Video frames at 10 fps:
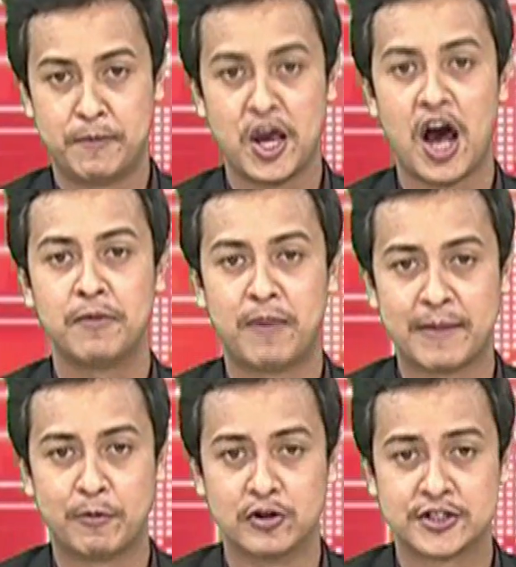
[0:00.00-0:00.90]
Bihar
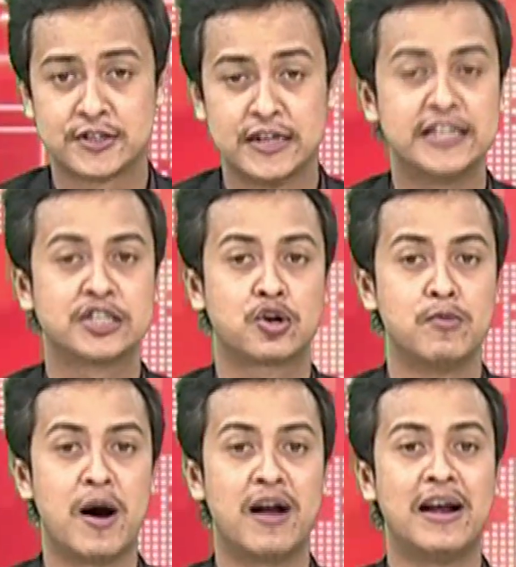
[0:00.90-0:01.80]
bipolls Nitish
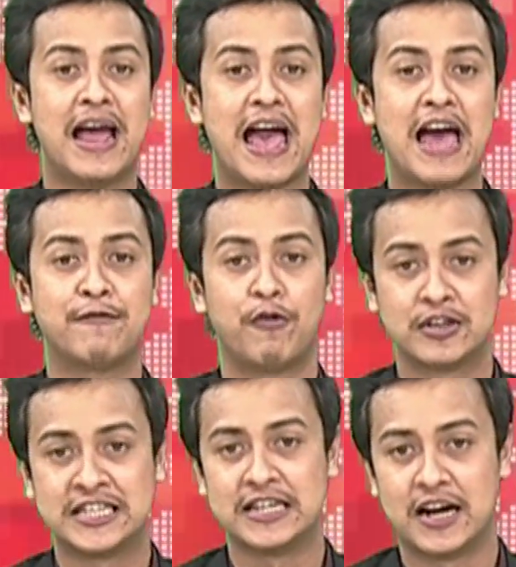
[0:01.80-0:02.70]
Kumar and
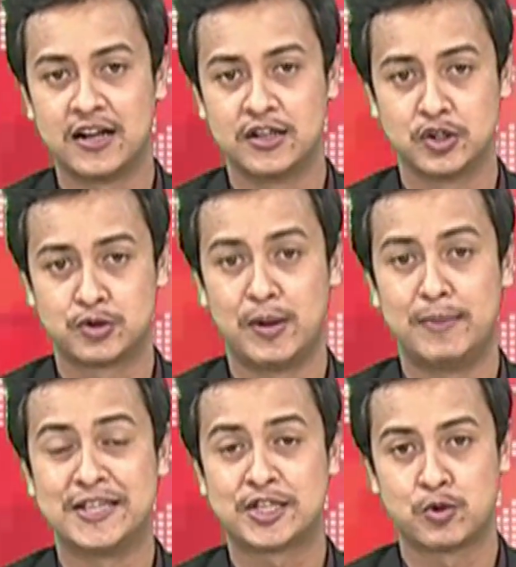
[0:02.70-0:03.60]
14 others will
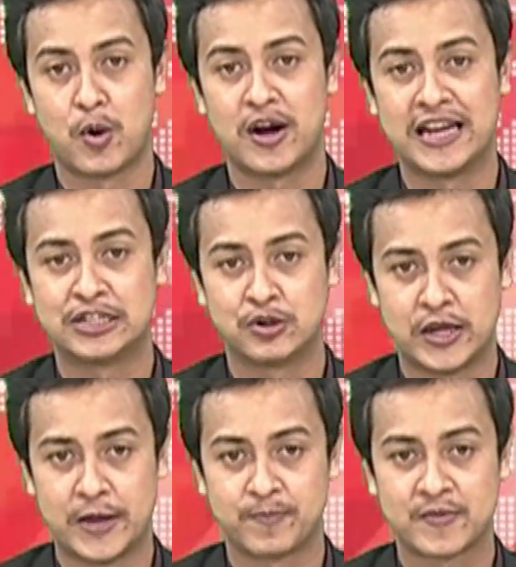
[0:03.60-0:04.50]
be sworn in
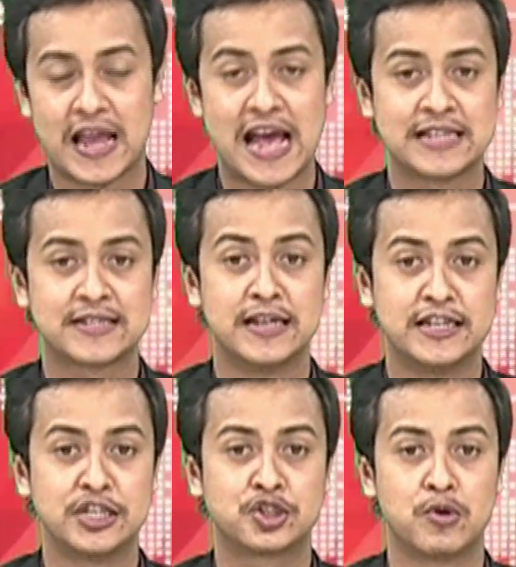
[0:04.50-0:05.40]
today as
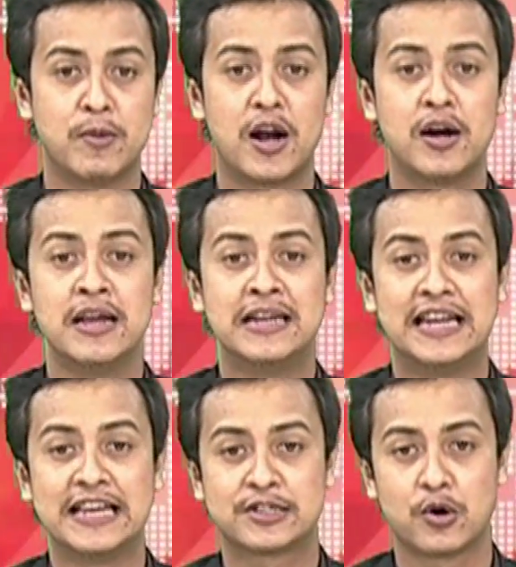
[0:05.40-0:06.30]
Nitish Kumar
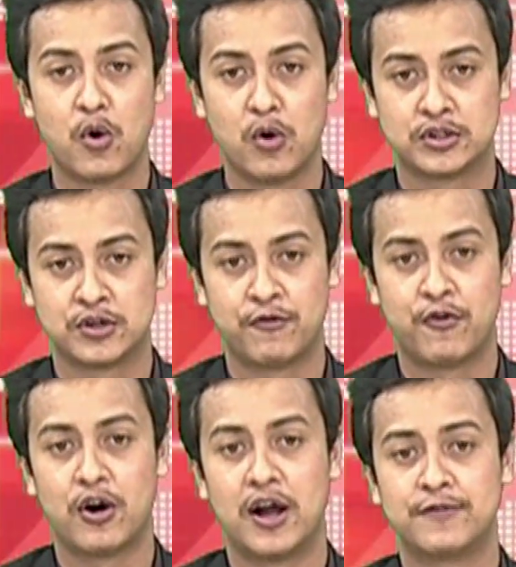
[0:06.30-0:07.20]
takes oath
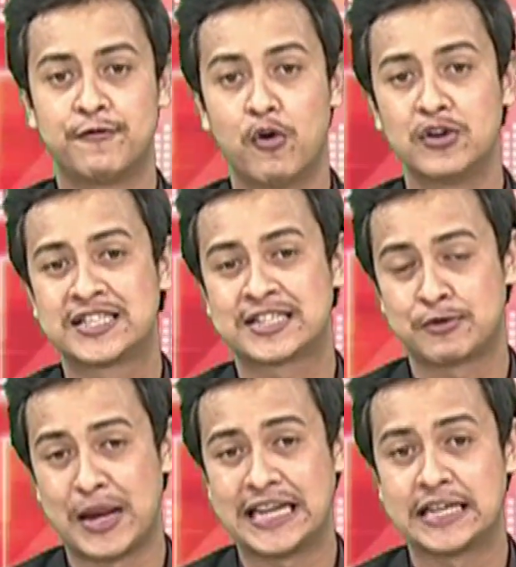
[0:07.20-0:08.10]
for a fourth
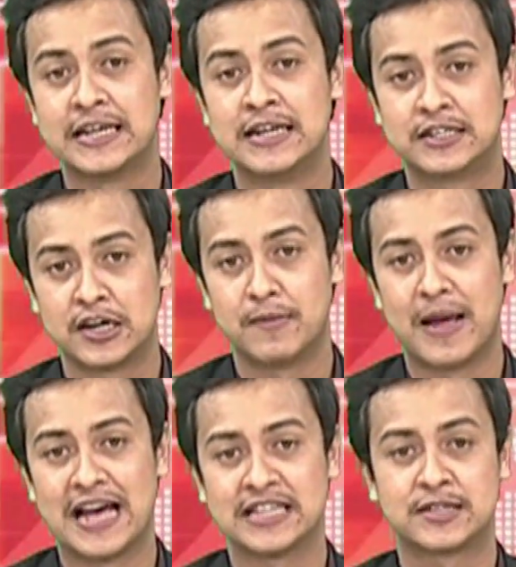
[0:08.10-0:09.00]
straight term
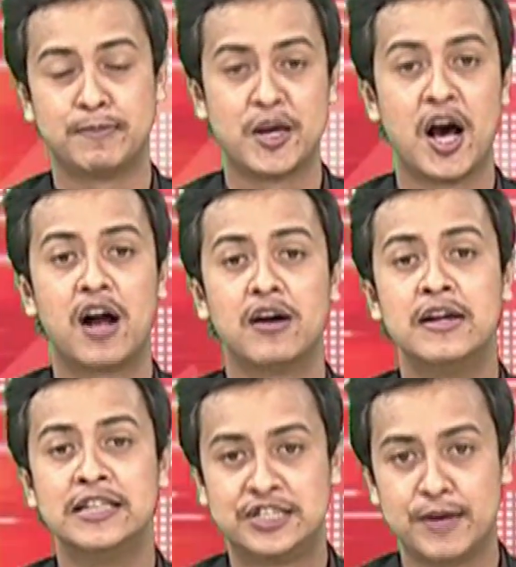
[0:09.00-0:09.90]
as Bihar
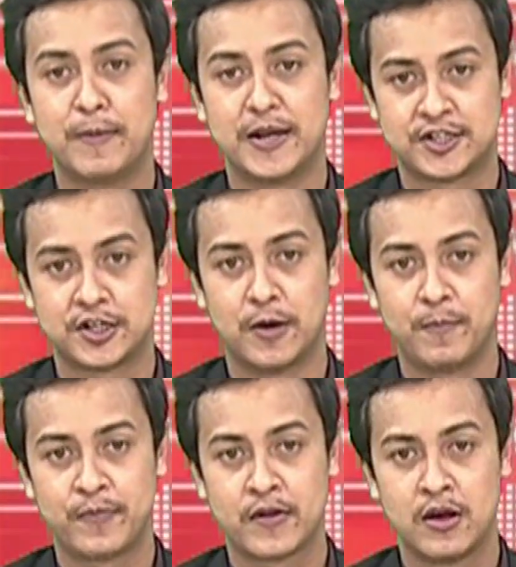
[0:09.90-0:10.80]
Chief Minister.
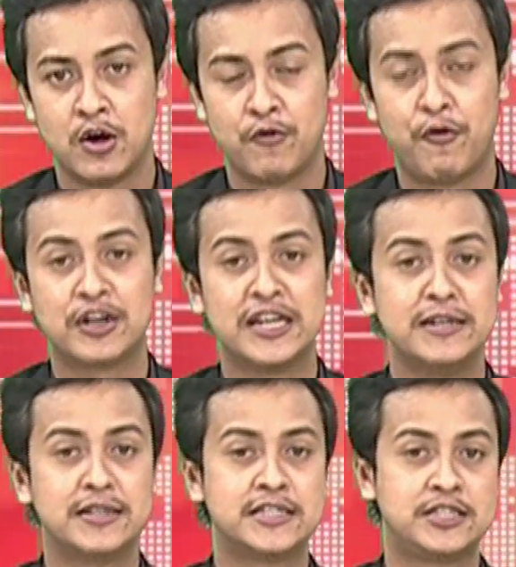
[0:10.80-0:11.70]

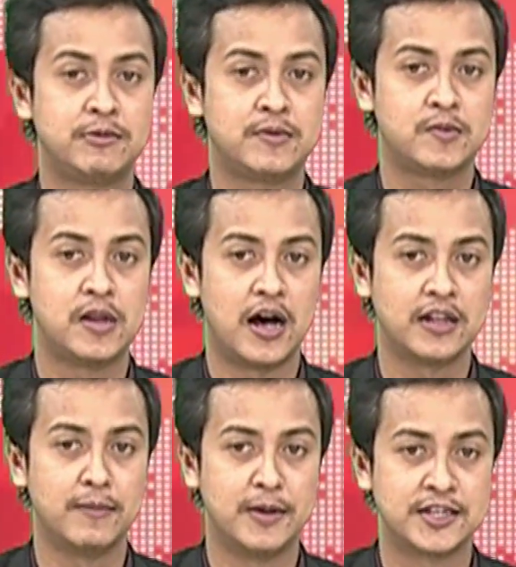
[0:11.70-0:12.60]
14
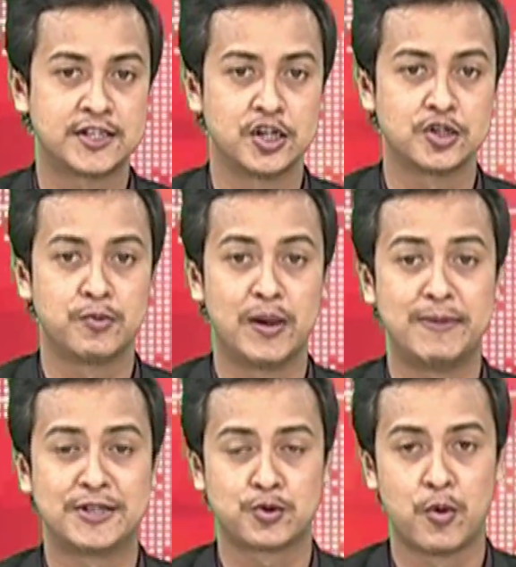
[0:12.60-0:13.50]
other ministers will
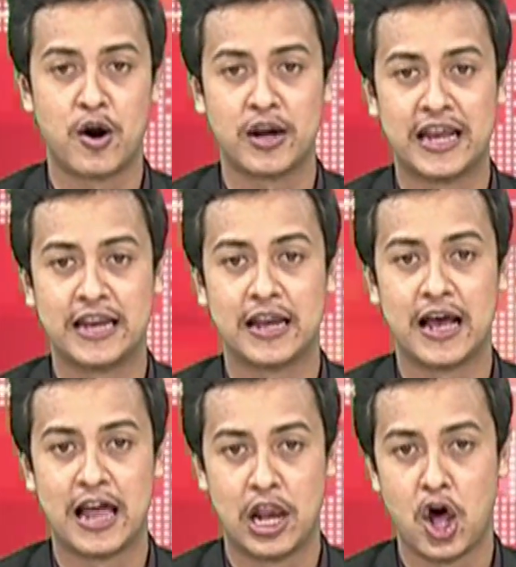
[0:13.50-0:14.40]
be sworn in
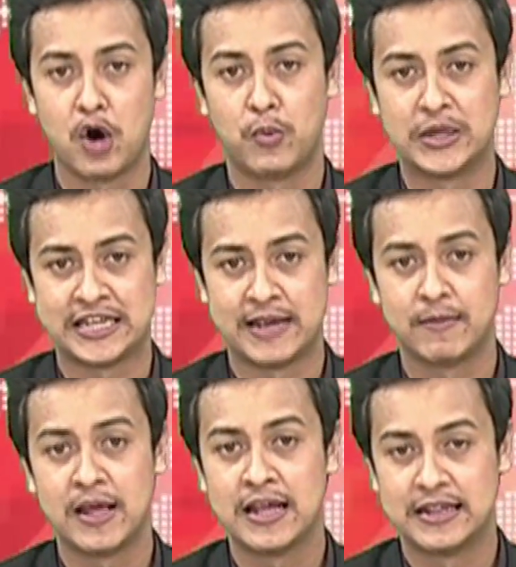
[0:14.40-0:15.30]
along with him
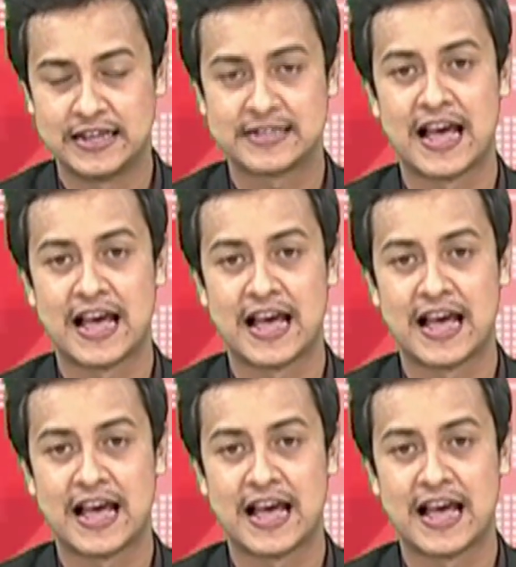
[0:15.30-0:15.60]
this